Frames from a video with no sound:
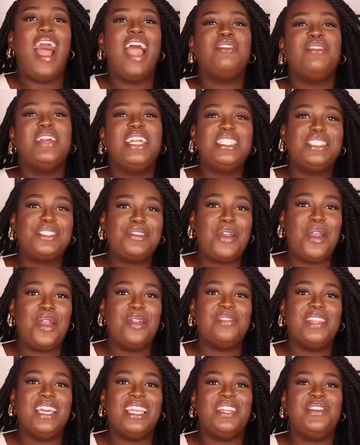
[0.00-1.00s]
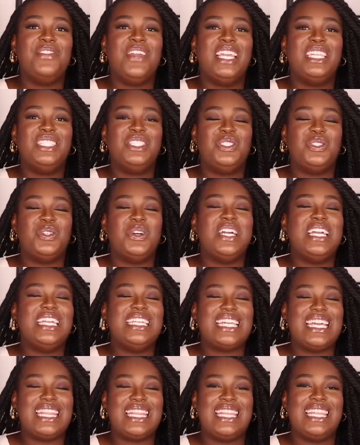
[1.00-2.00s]
I really do hope that you
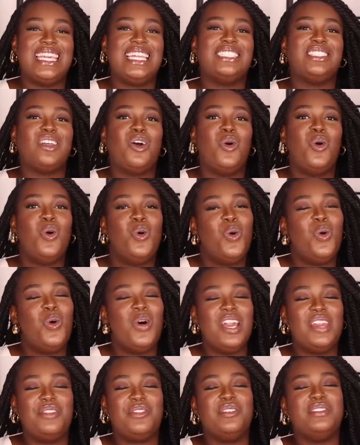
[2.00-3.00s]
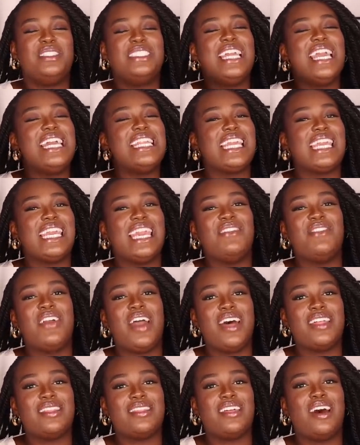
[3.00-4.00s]
enjoyed this haul. If you did, give it
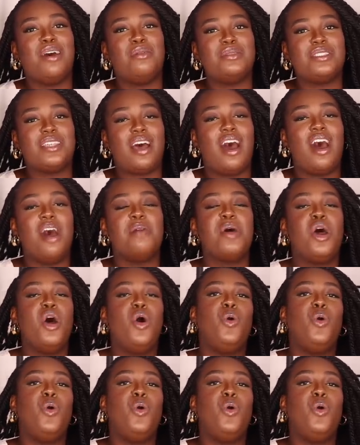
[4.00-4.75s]
a thumbs up.